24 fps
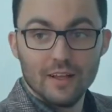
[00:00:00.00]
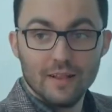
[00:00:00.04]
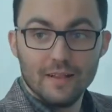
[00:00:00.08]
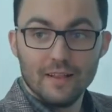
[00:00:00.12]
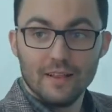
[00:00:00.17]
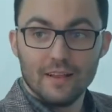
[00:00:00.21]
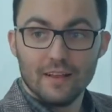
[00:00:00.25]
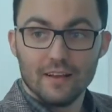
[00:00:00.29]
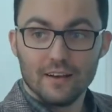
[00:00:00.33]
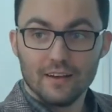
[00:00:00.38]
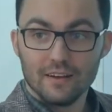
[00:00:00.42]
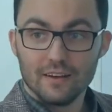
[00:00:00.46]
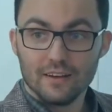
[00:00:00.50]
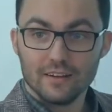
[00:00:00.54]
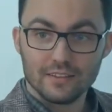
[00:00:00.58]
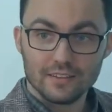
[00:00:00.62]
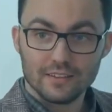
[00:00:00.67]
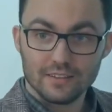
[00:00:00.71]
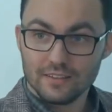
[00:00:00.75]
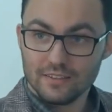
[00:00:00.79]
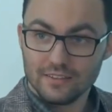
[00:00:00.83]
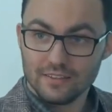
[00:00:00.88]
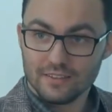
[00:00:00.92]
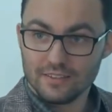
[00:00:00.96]
with an
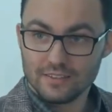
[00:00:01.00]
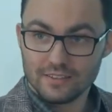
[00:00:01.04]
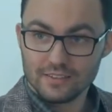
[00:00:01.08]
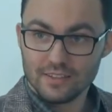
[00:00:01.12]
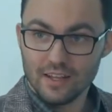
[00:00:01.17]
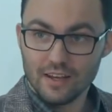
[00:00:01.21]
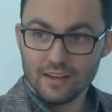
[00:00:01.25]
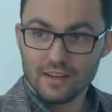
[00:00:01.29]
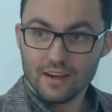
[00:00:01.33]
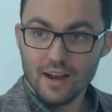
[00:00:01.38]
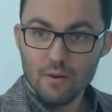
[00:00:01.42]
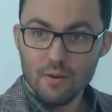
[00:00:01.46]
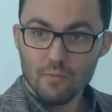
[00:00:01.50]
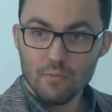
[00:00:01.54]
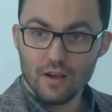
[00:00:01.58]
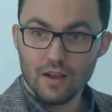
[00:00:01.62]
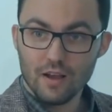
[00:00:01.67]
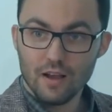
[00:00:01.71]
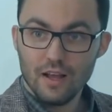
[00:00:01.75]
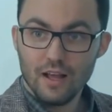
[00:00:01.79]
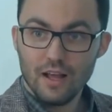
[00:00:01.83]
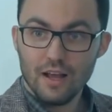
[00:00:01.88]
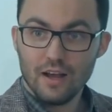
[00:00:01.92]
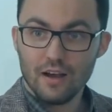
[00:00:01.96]
individualized learning
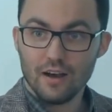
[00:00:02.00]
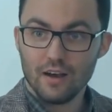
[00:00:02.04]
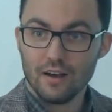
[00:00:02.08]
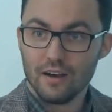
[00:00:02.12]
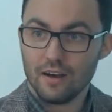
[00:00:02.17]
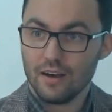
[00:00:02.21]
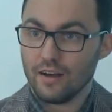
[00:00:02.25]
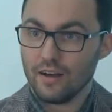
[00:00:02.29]
environment.